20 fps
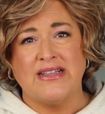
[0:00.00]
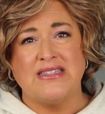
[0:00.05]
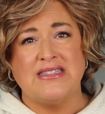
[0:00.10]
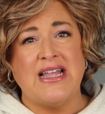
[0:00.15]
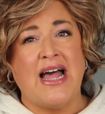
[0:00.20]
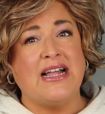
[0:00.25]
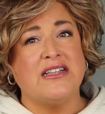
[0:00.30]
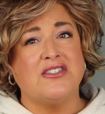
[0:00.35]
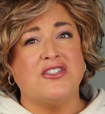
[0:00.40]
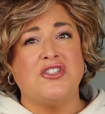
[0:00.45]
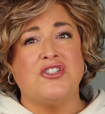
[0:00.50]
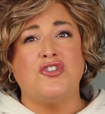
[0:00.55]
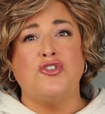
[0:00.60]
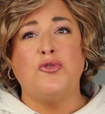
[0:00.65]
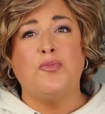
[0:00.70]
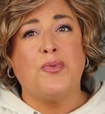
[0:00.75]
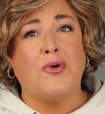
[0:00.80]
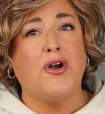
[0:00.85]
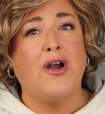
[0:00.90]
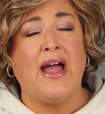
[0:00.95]
it's not
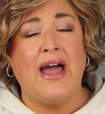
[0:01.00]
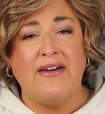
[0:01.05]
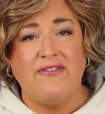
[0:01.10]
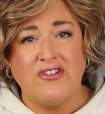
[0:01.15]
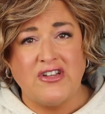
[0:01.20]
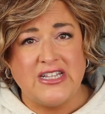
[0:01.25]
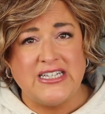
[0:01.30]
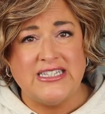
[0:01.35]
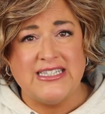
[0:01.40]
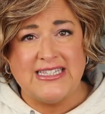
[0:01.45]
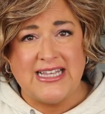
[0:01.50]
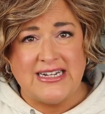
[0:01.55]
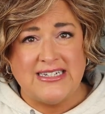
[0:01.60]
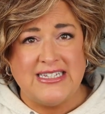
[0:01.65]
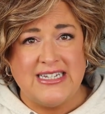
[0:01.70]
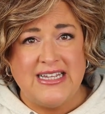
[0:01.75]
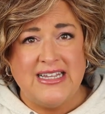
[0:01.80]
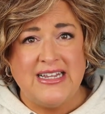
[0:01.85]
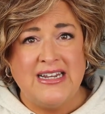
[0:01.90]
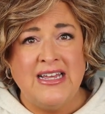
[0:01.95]
super heavily
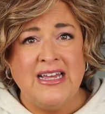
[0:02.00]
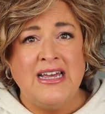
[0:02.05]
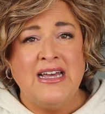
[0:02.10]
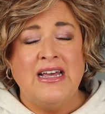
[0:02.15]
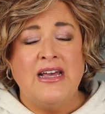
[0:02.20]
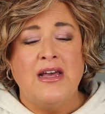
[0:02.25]
scented,